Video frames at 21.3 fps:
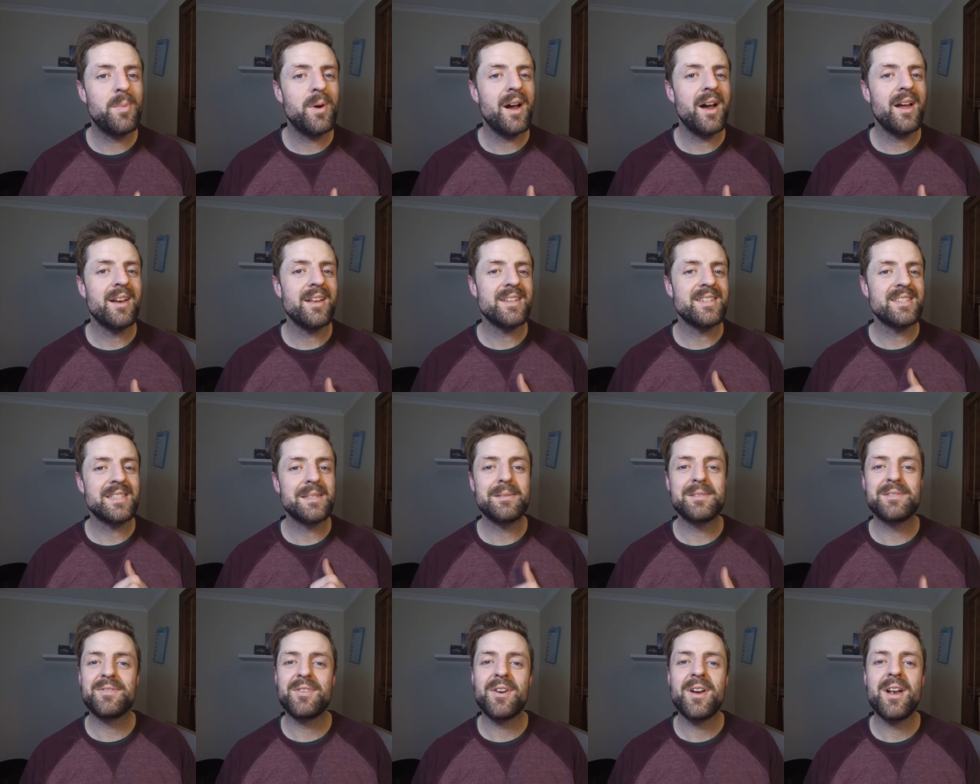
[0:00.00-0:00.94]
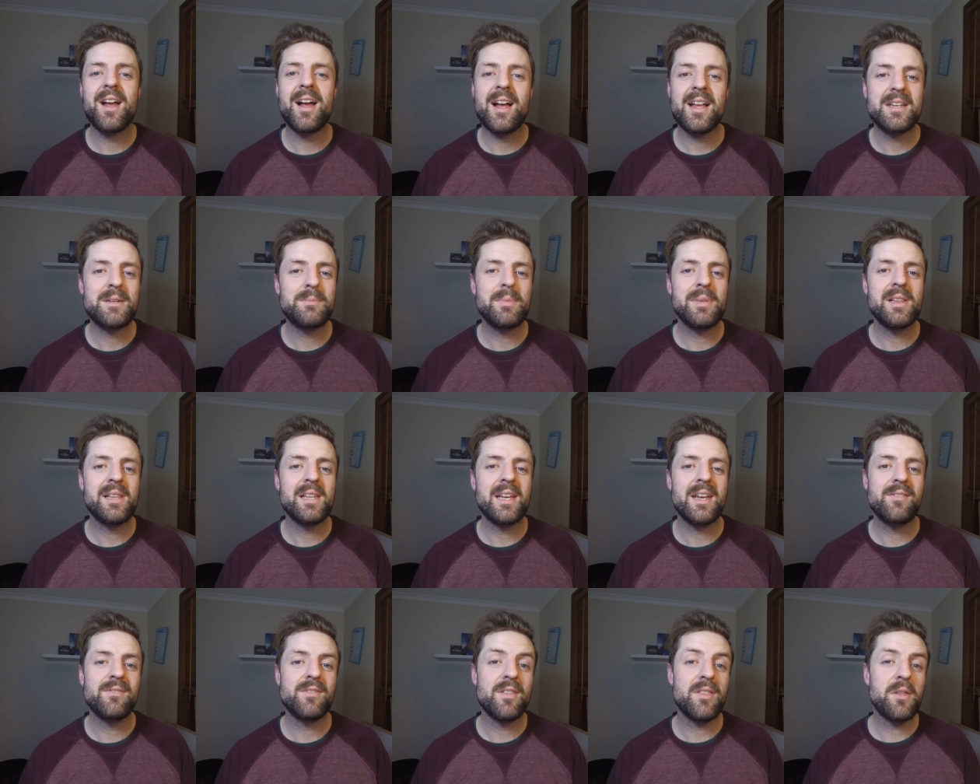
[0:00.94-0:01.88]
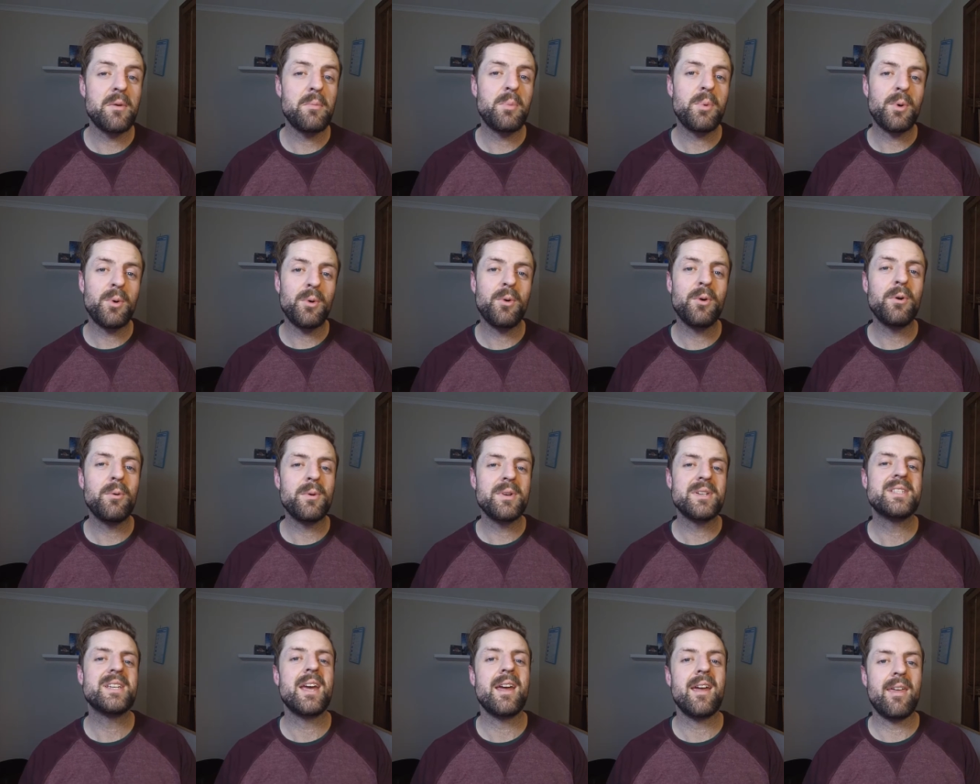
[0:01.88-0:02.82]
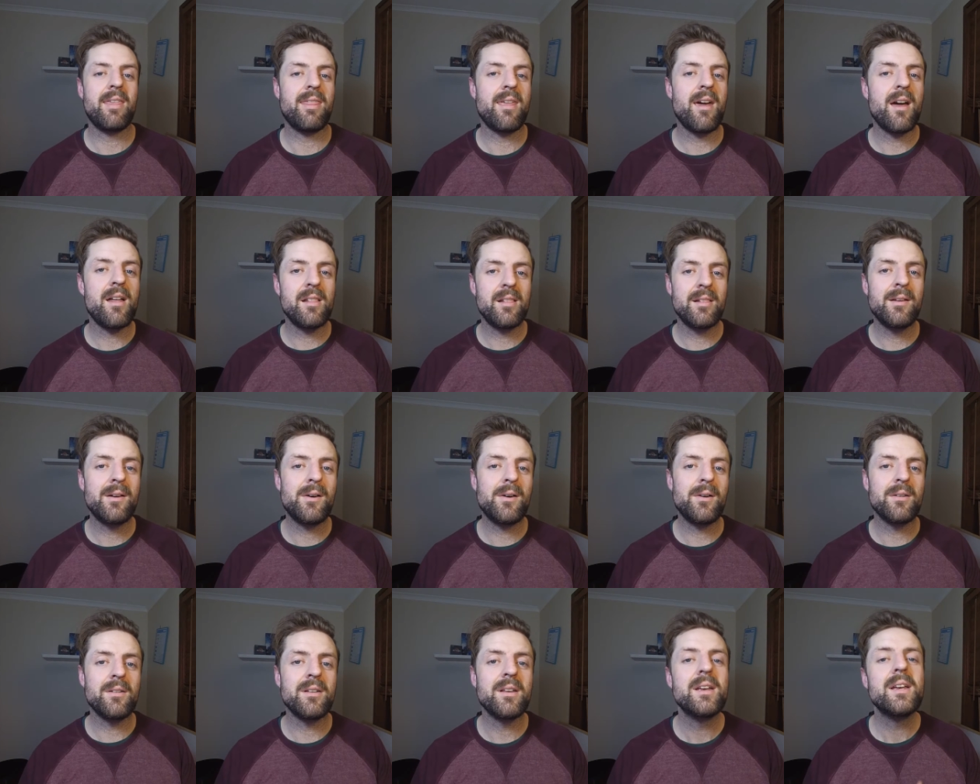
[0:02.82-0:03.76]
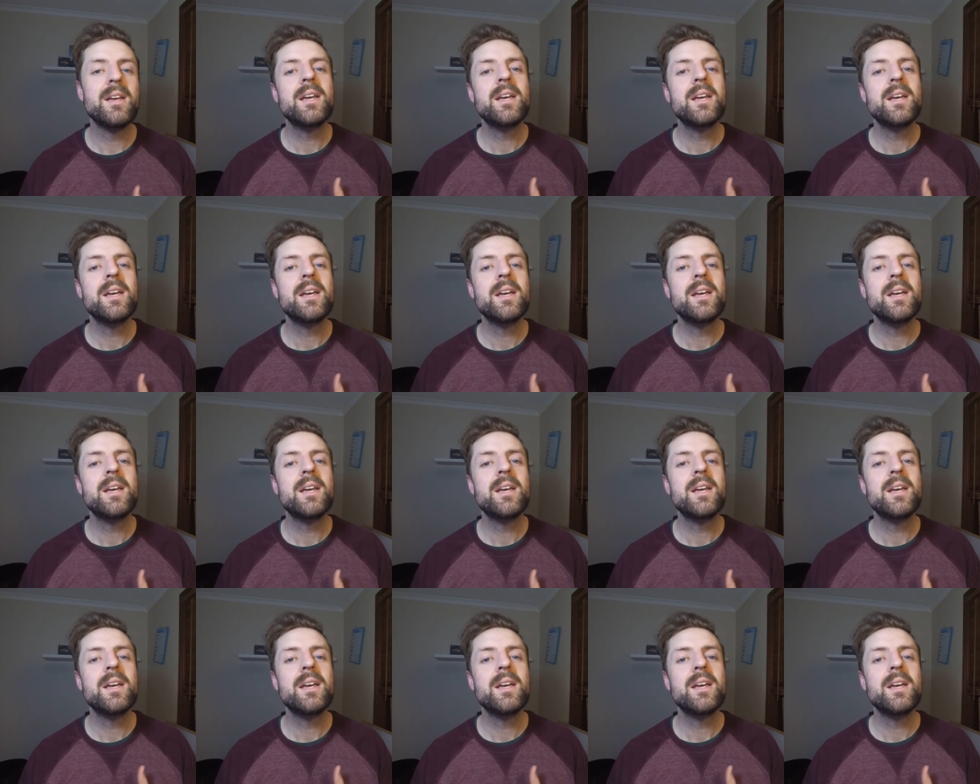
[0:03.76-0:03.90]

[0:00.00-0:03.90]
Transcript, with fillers: but it seems very hard to believe that the port would take that long.